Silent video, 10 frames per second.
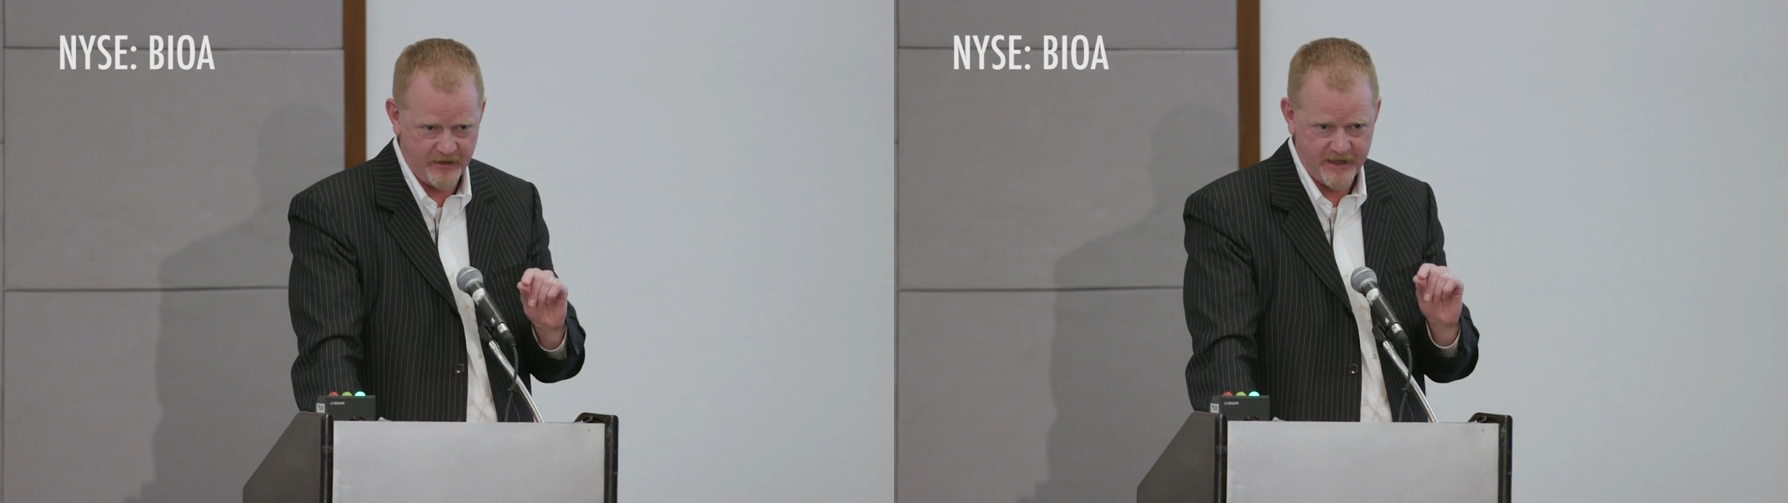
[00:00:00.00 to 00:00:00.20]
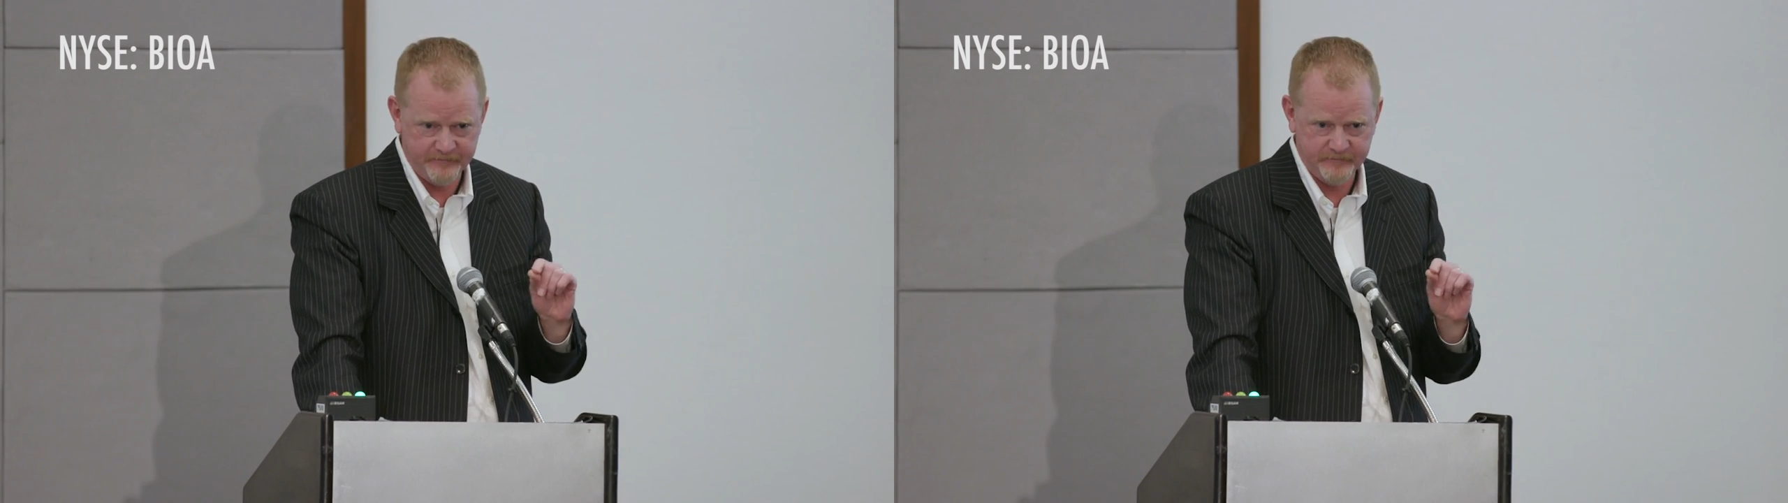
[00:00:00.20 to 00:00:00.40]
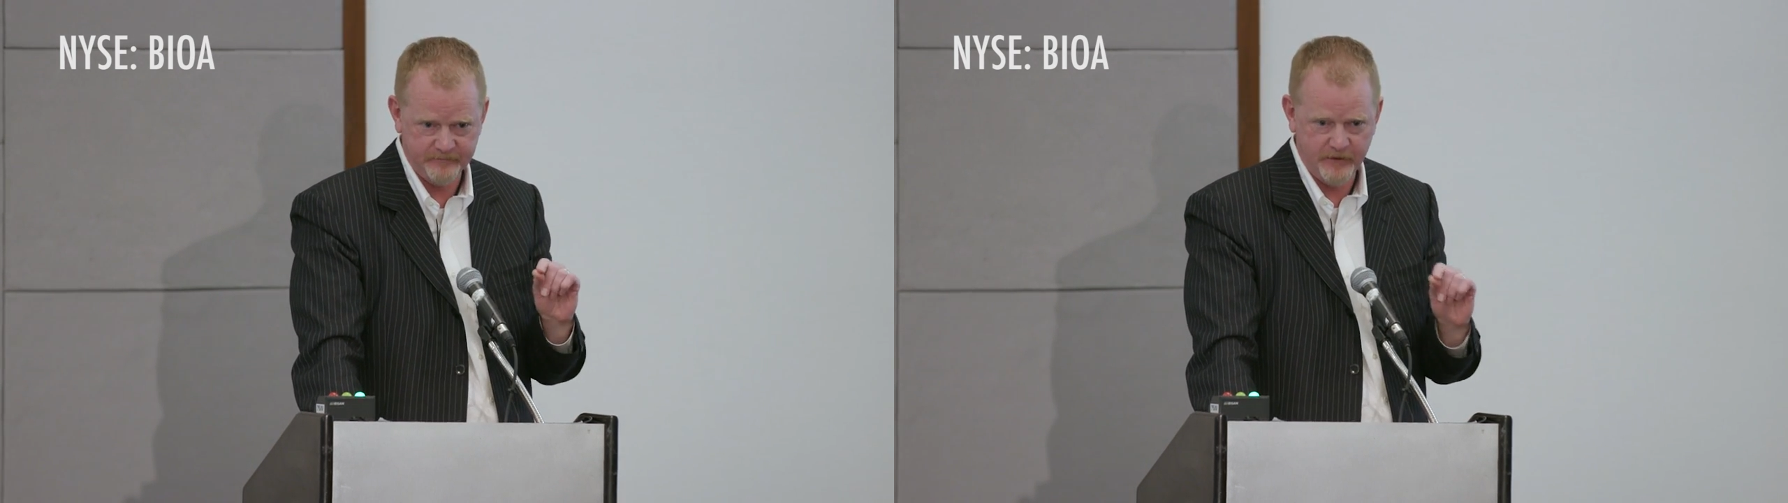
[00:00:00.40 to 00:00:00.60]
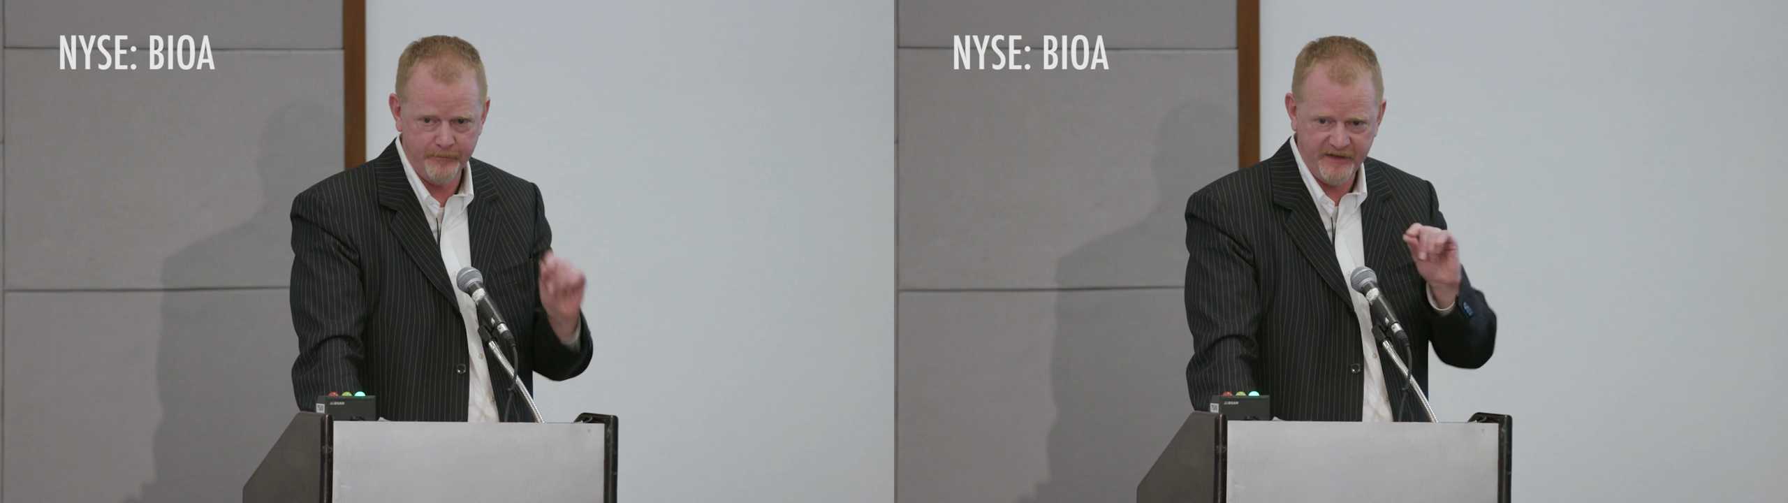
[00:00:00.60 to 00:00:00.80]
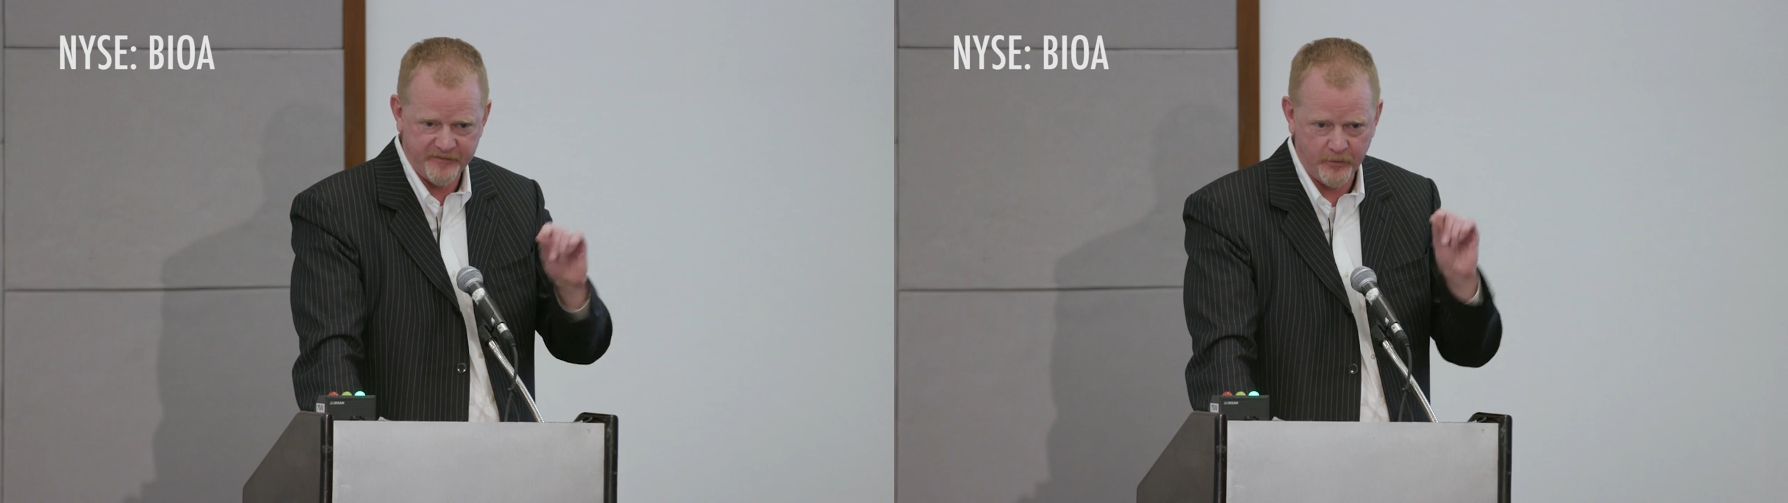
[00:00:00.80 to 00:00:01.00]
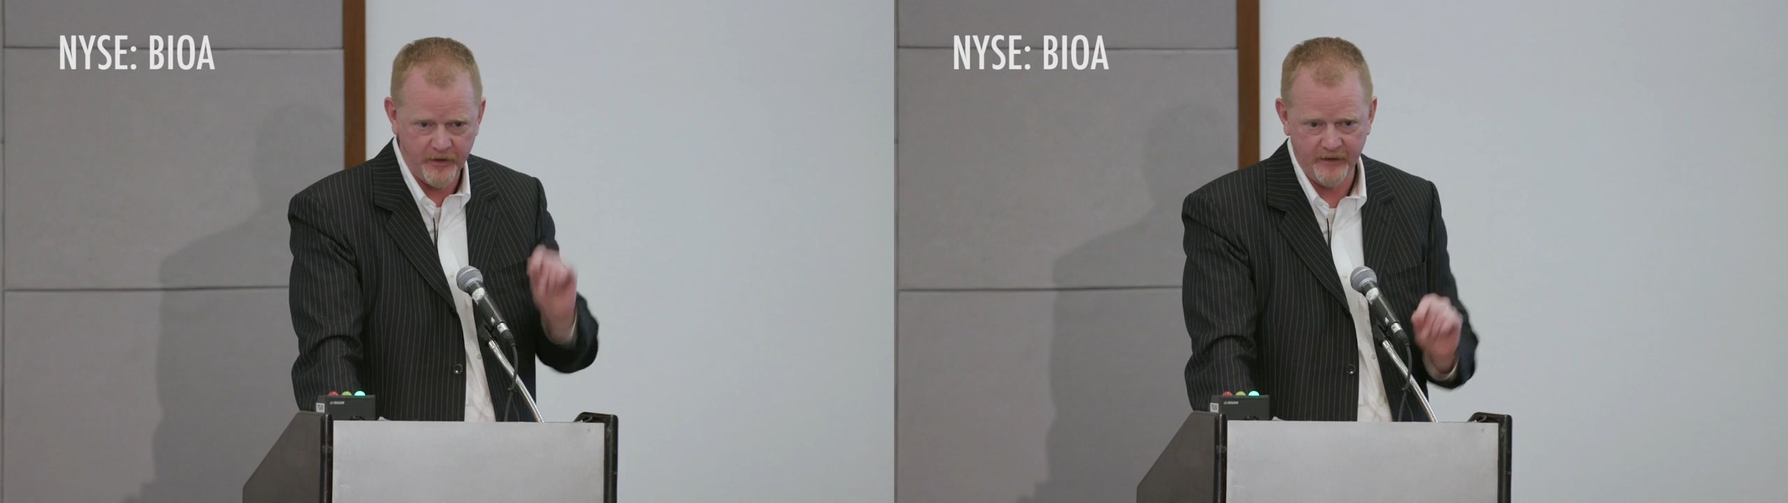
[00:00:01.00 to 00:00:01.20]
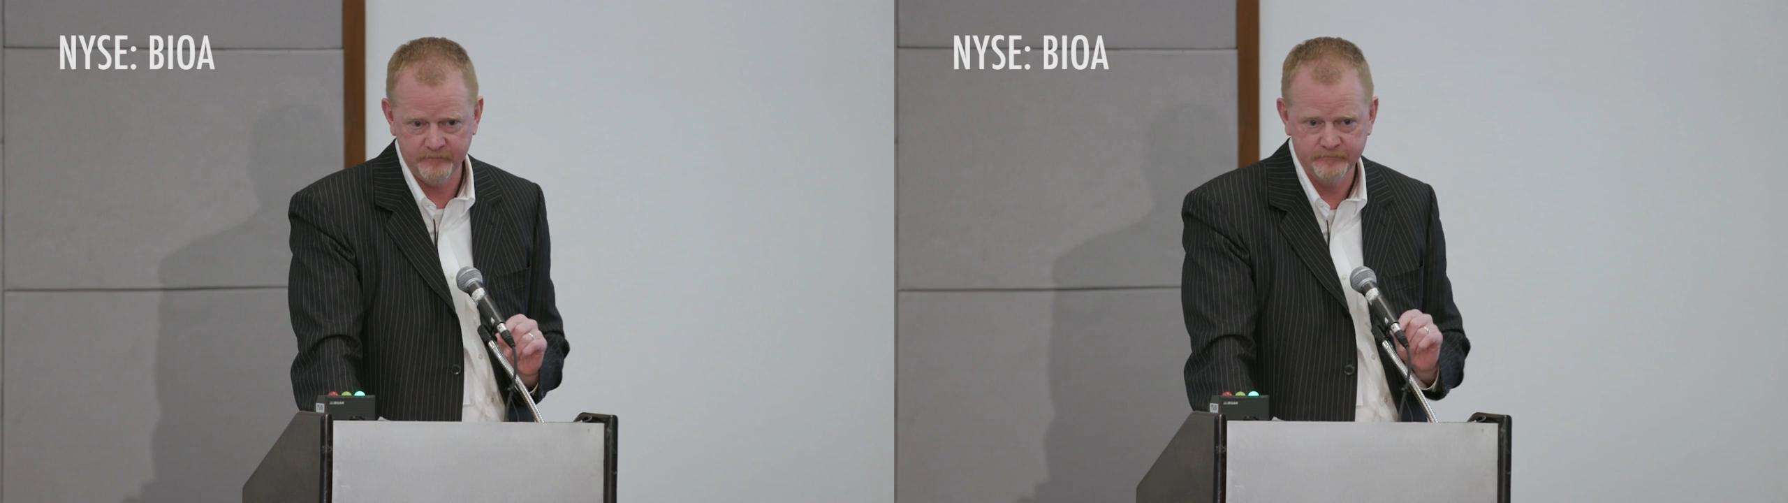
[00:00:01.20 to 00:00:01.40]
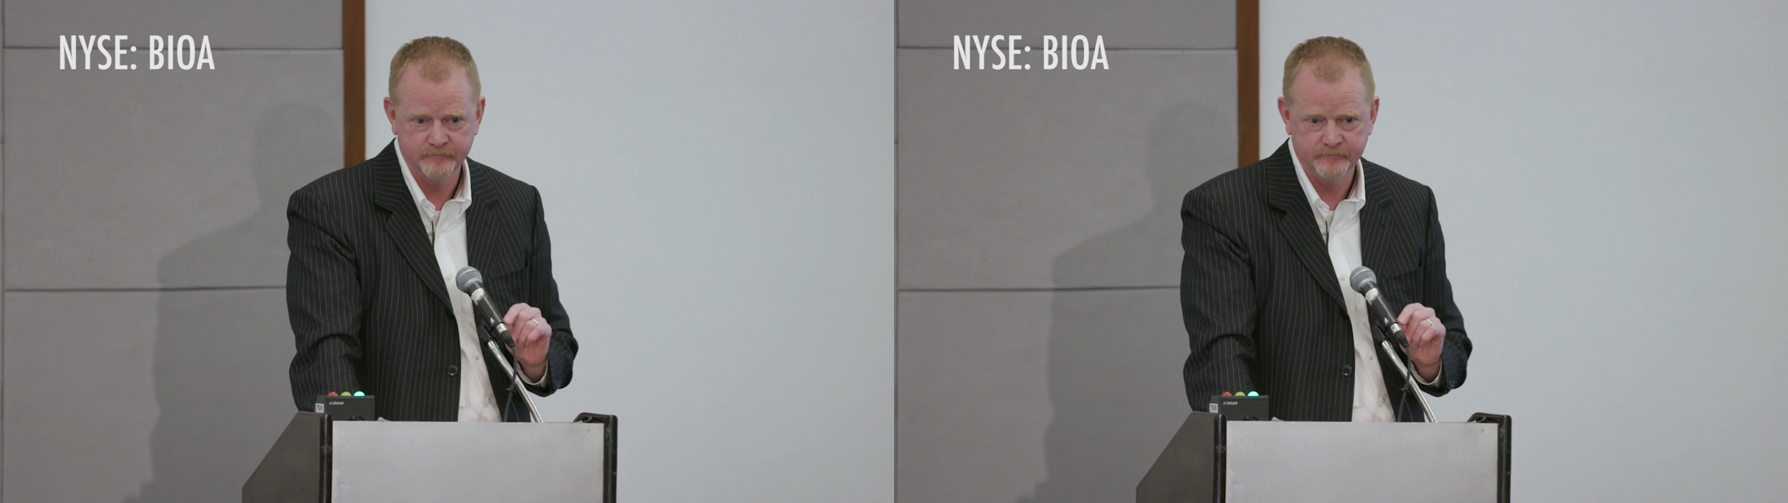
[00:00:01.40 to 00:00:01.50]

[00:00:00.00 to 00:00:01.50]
on, they're made from oil.